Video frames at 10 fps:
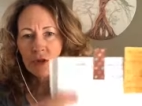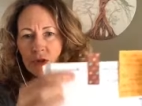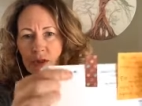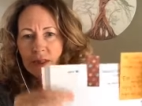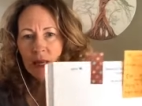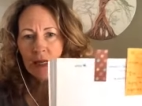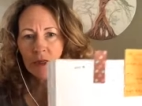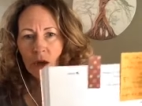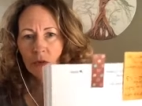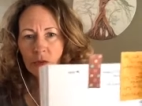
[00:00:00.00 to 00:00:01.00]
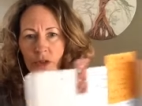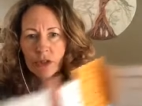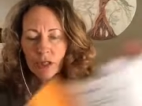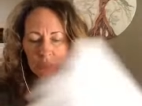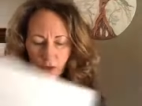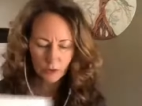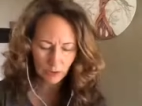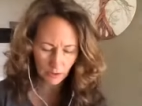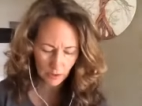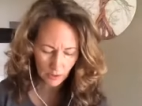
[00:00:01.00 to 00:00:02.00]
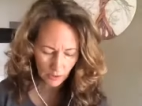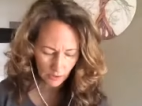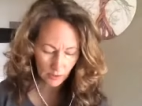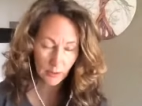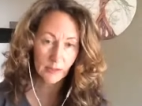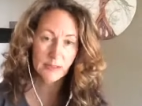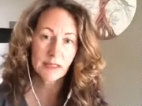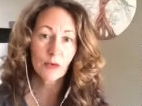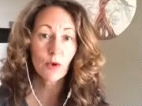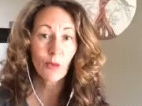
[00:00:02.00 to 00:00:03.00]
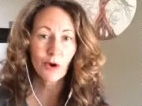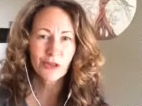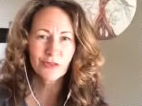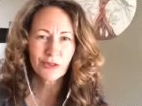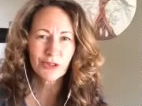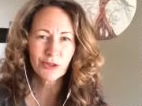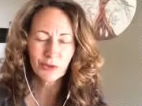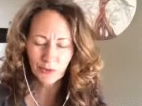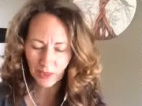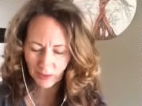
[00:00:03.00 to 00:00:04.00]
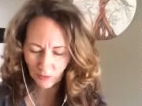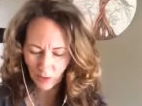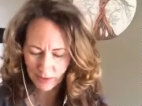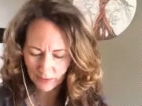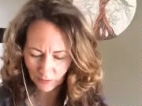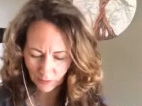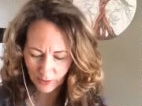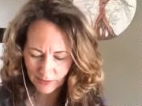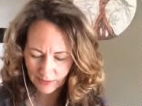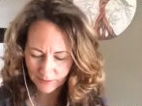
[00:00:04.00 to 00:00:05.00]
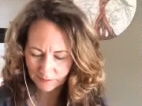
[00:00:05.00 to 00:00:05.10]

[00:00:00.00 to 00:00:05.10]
So you can take notes and you can uh, say what worked for you and what, what